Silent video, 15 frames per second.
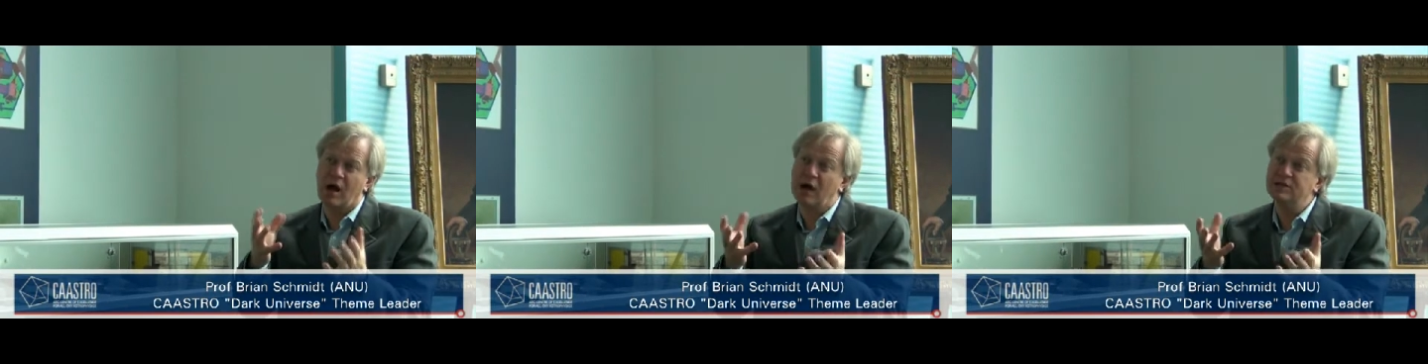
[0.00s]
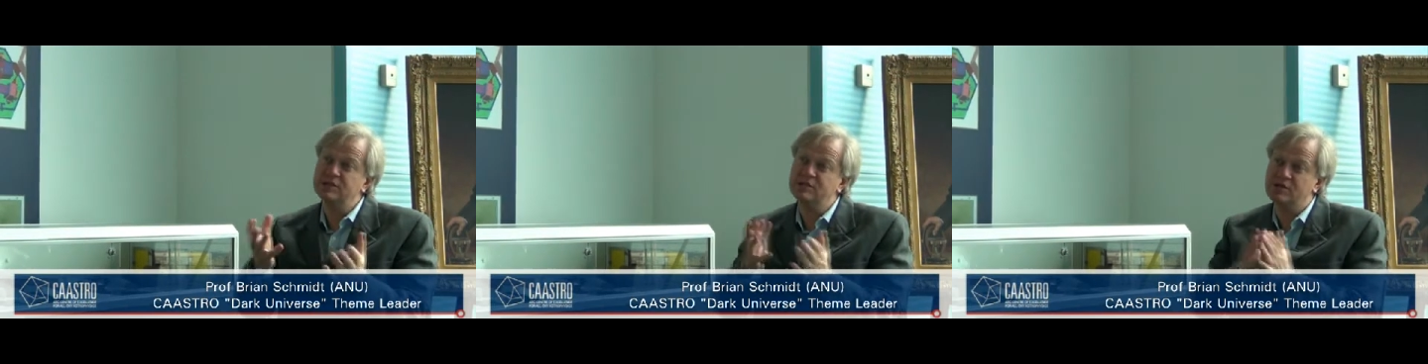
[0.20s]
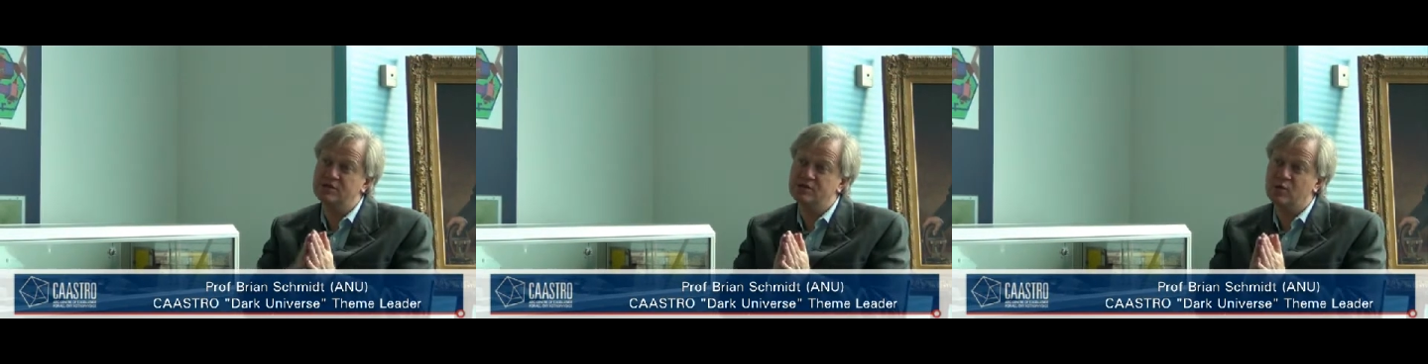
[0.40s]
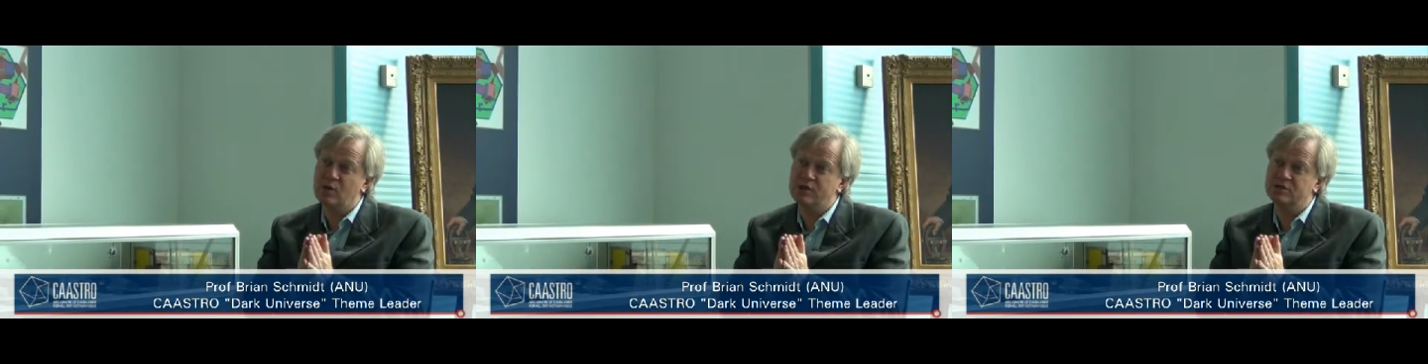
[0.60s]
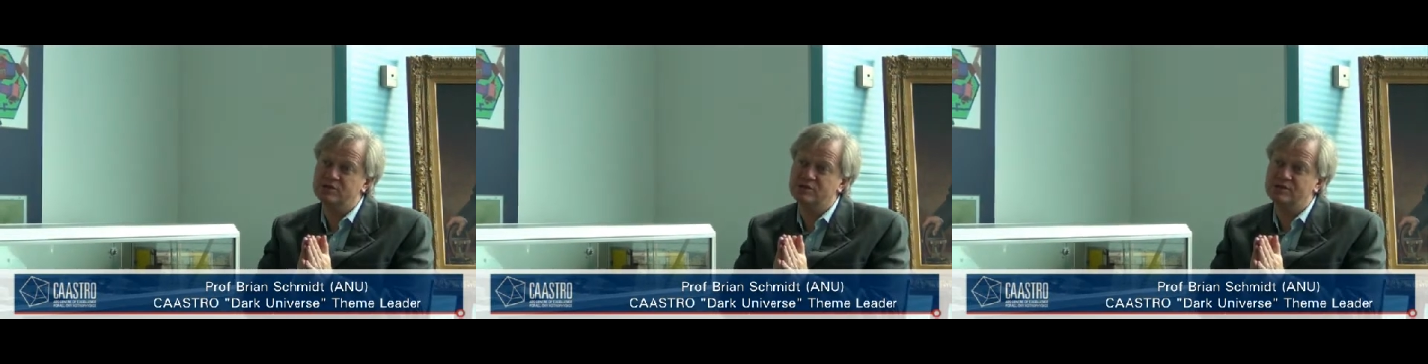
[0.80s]
Einstein's
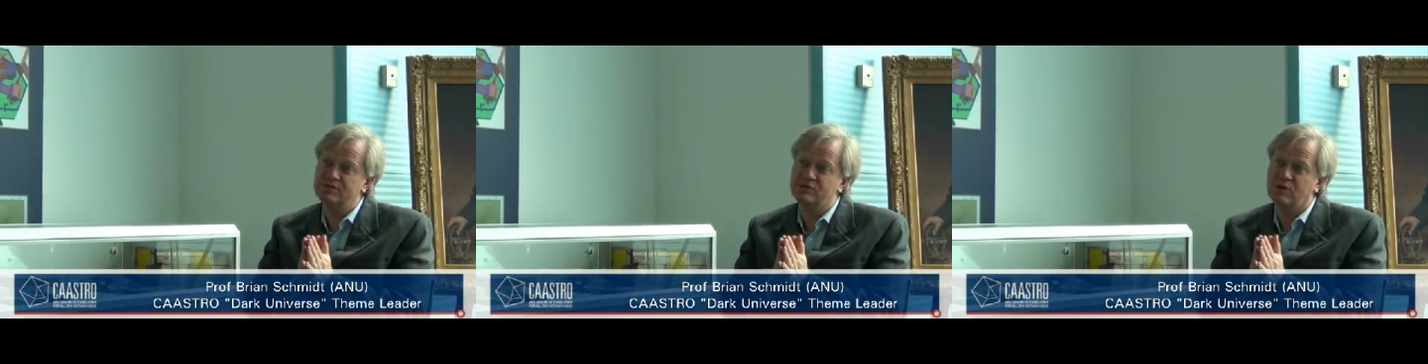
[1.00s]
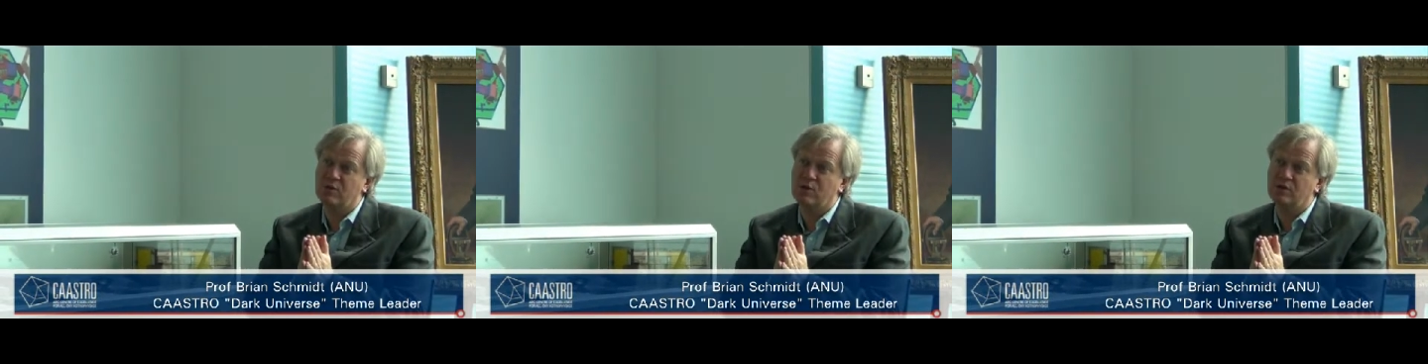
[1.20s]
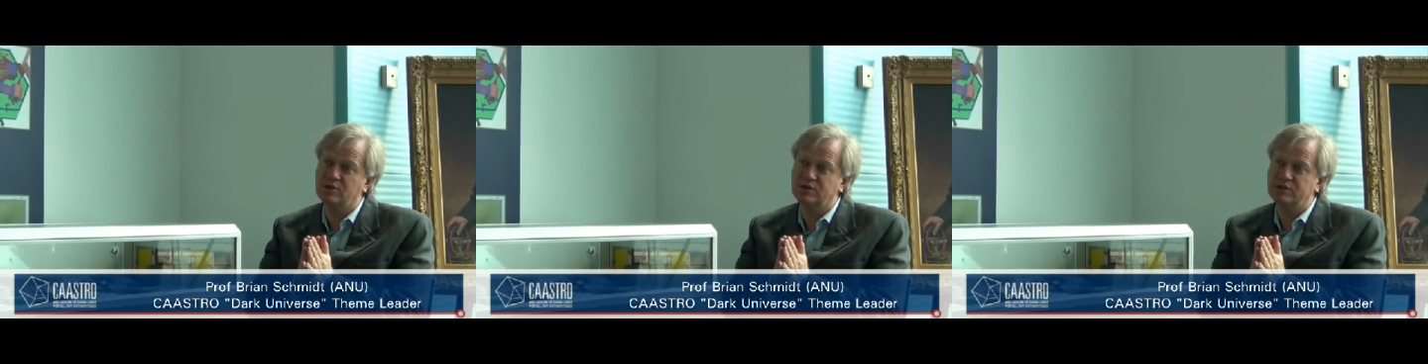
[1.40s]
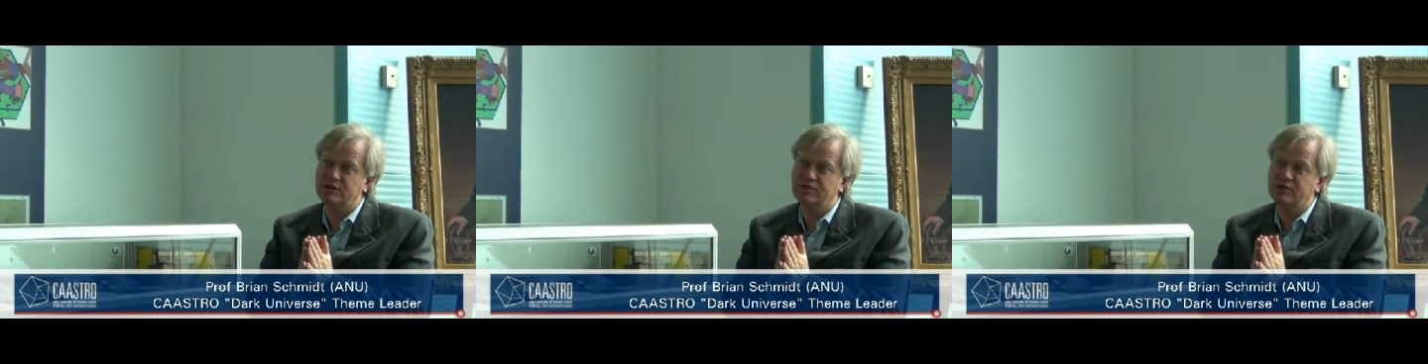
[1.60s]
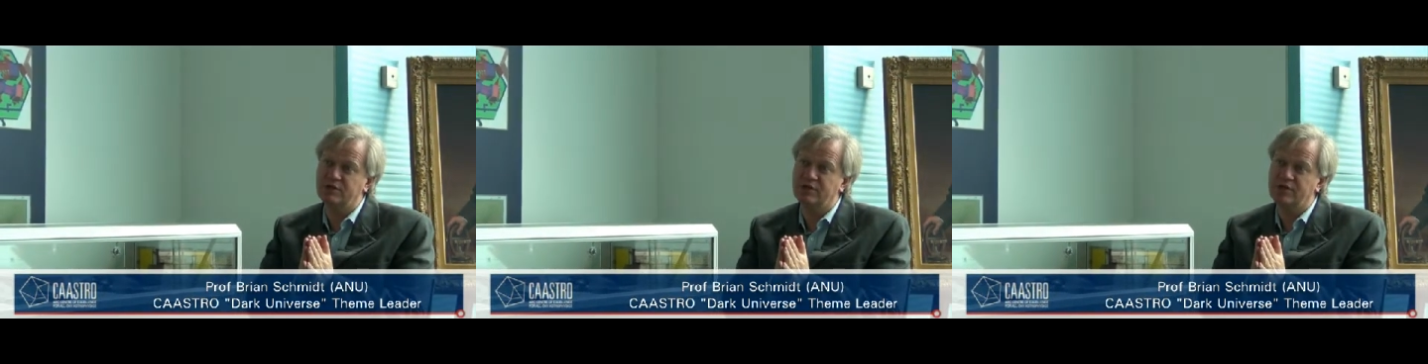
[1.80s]
equations of general
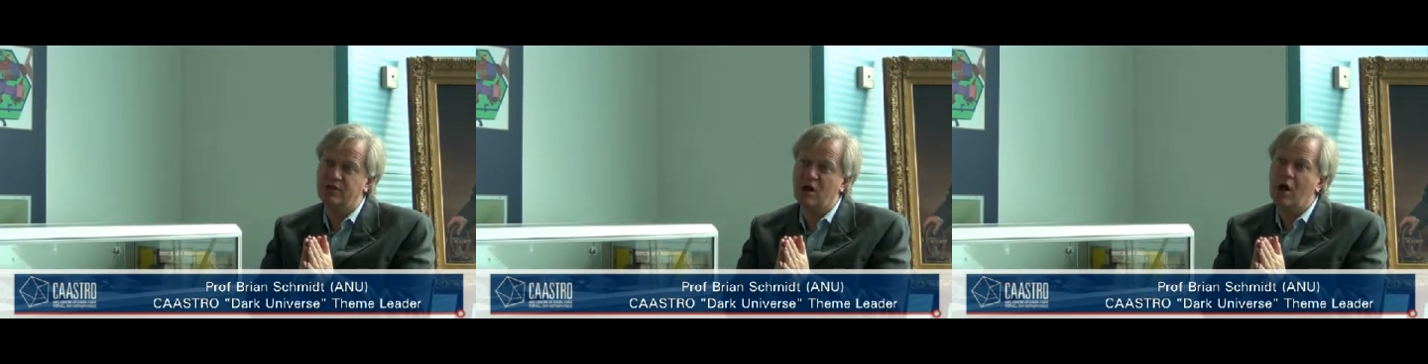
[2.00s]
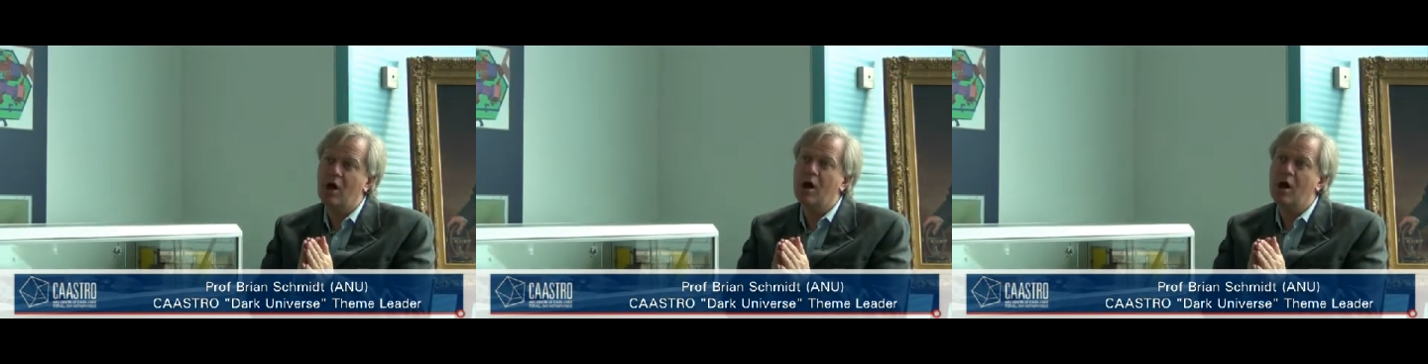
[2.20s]
relativity,